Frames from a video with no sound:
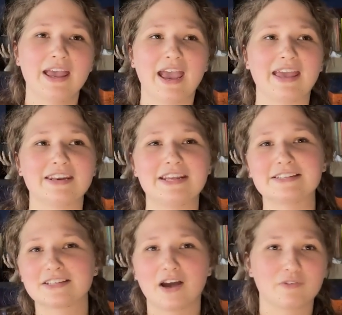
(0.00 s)
And
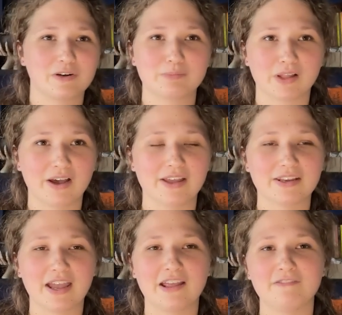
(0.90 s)
he's covered in blood.
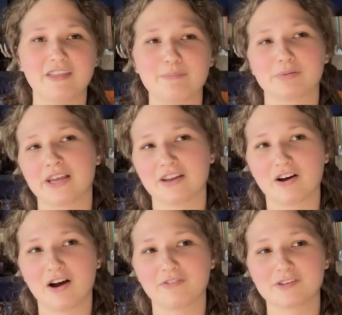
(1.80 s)
And they play it
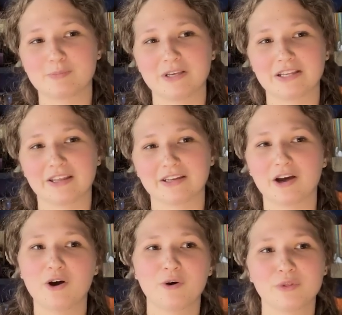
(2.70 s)
off as being like,
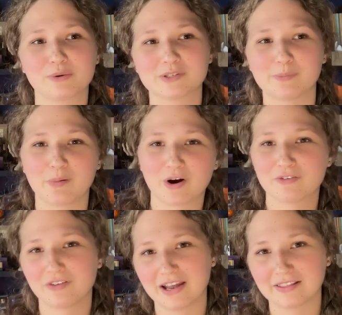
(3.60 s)
oh, there was a bar
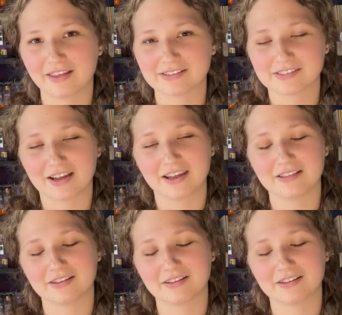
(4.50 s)
fight last night.